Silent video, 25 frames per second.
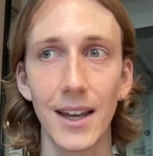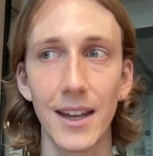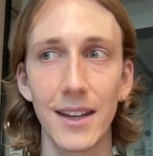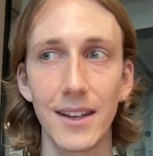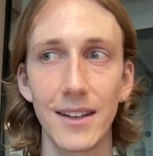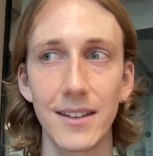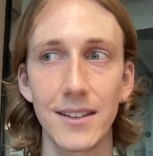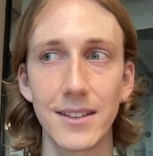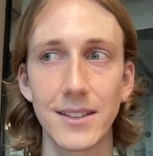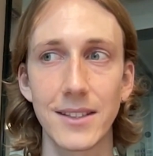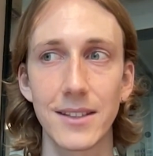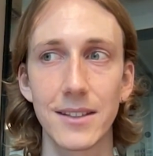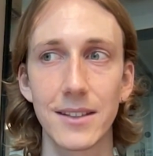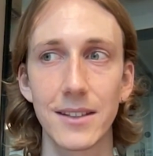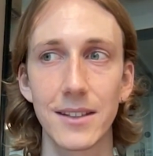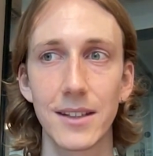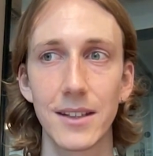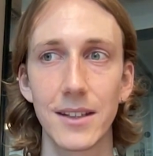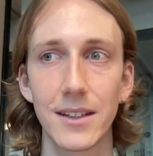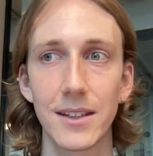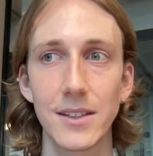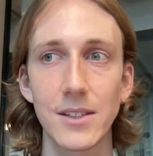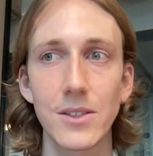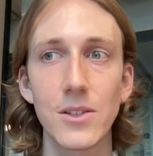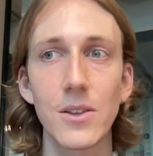And
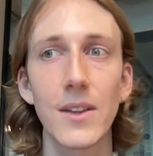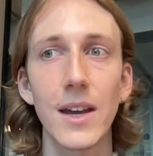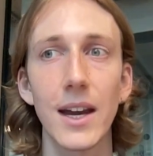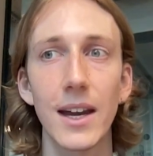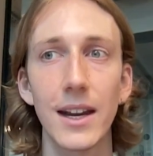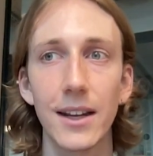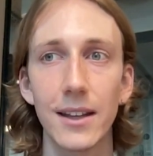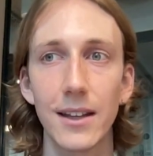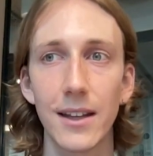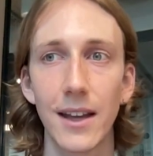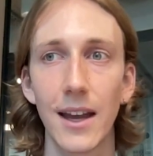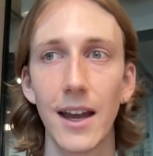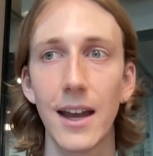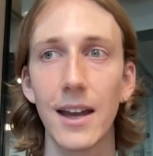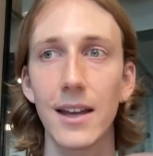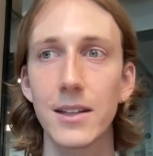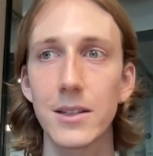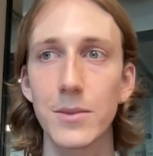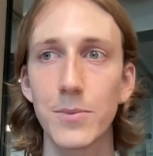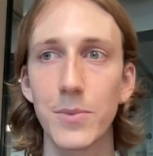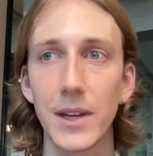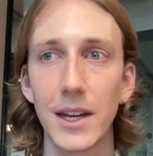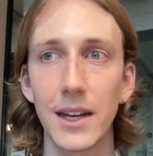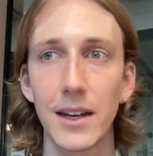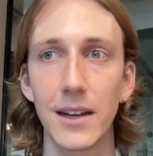so that
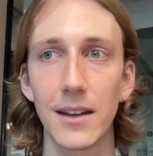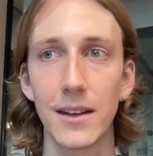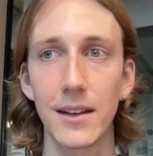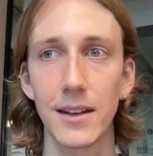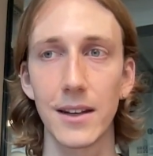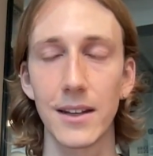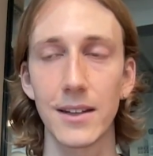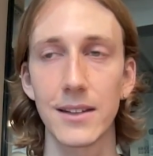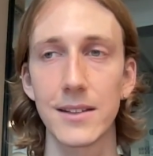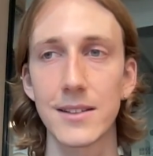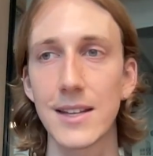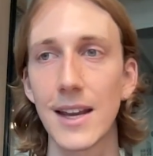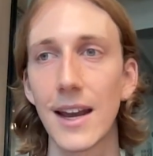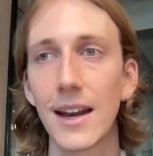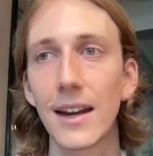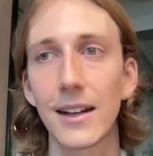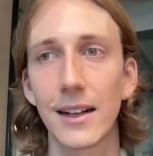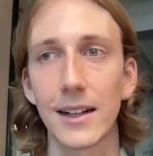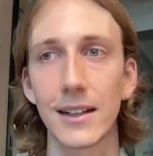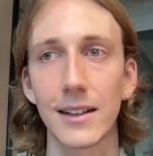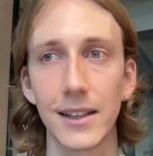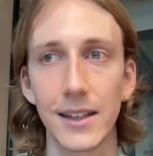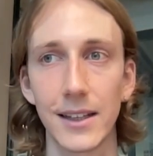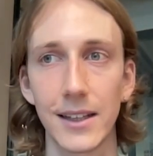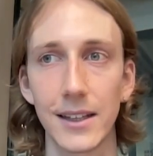has been
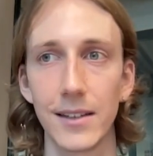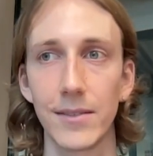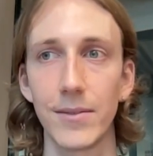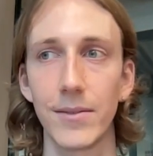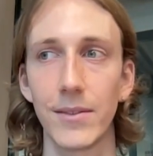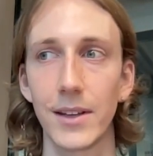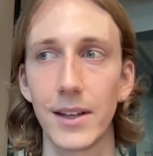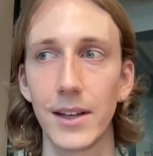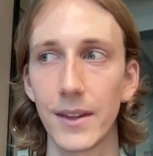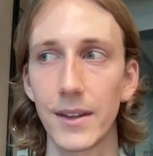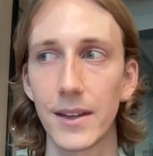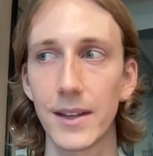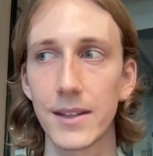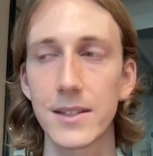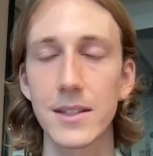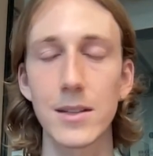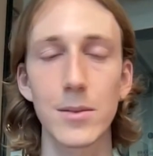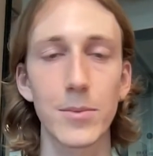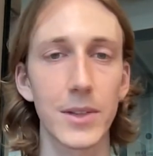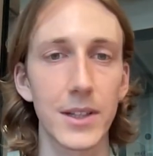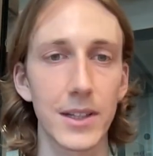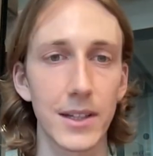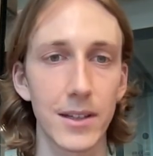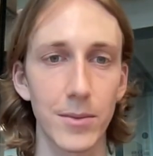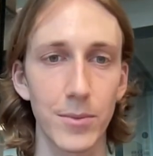technically a
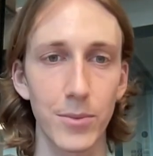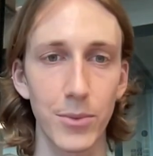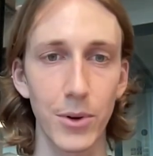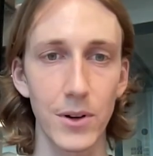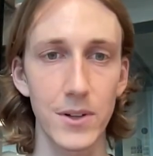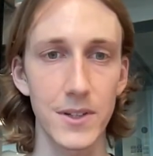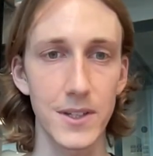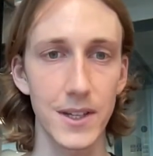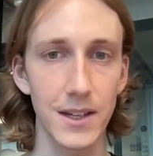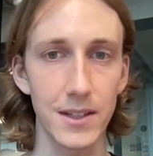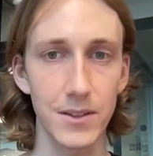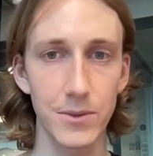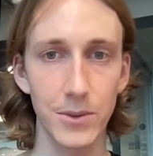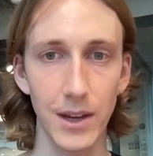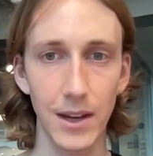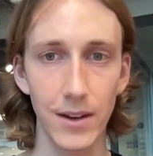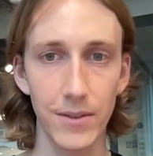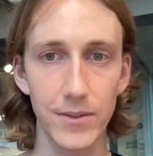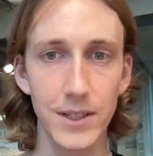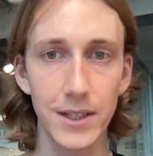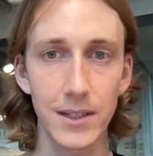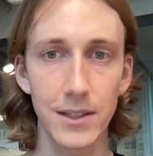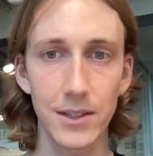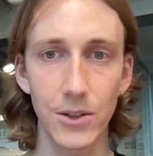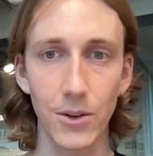similar process. We
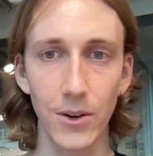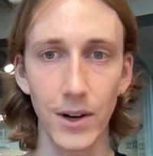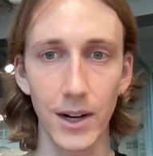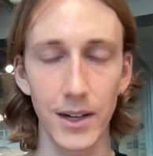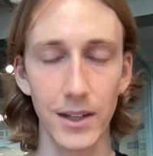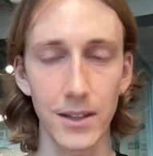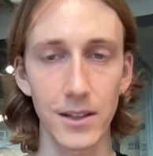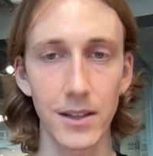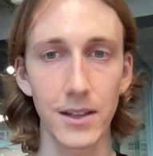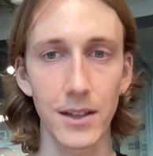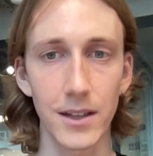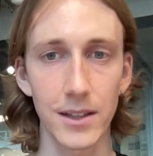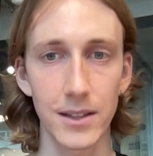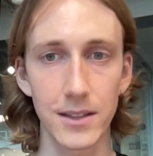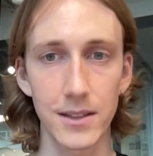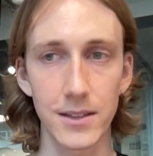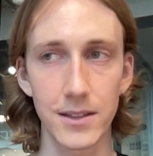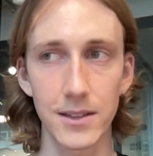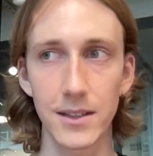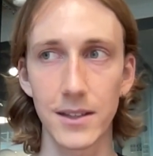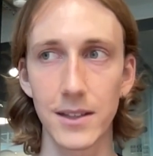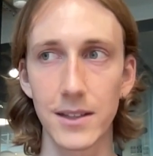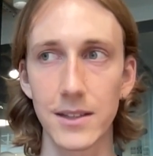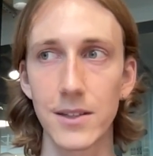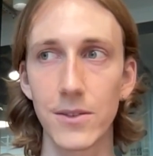have to integrate
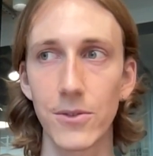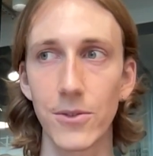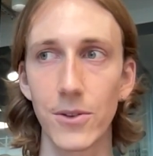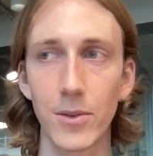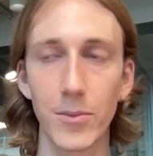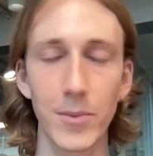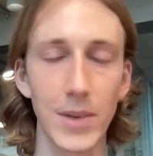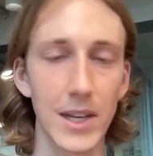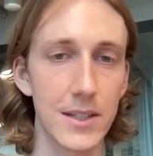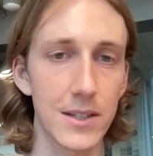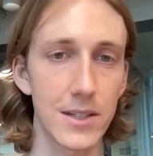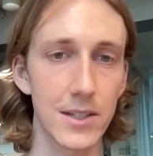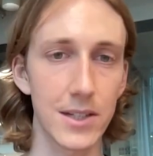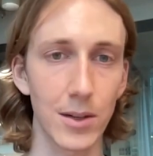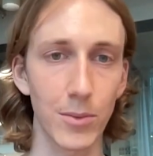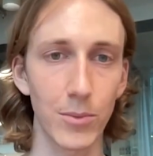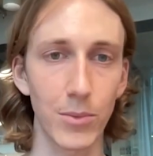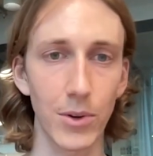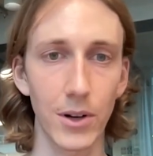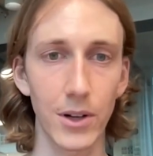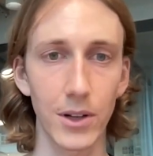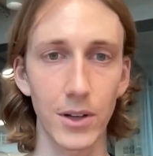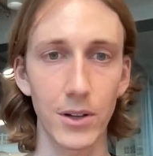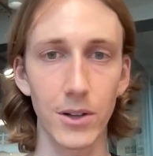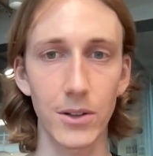a different messaging
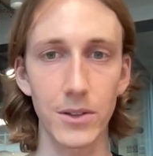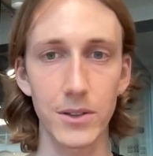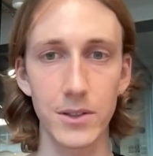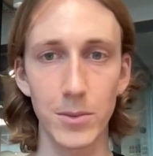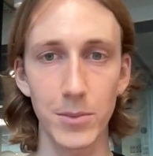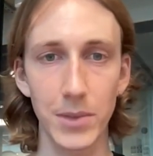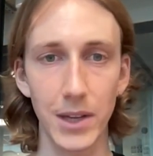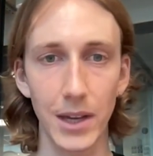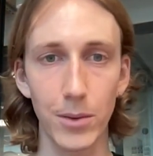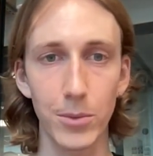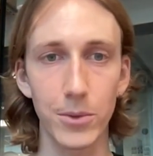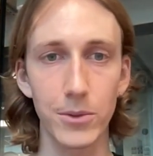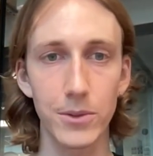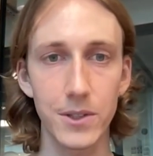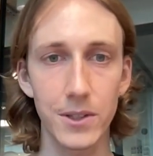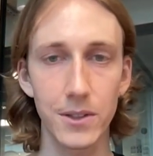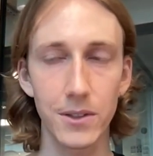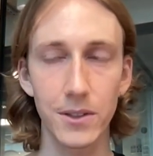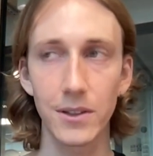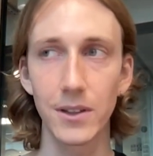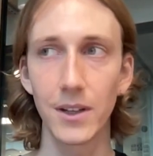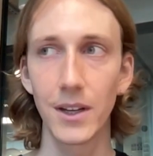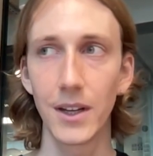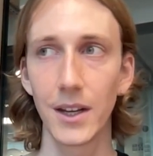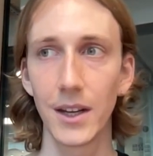protocol to be able
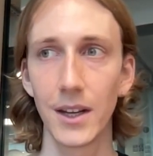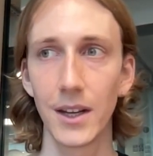to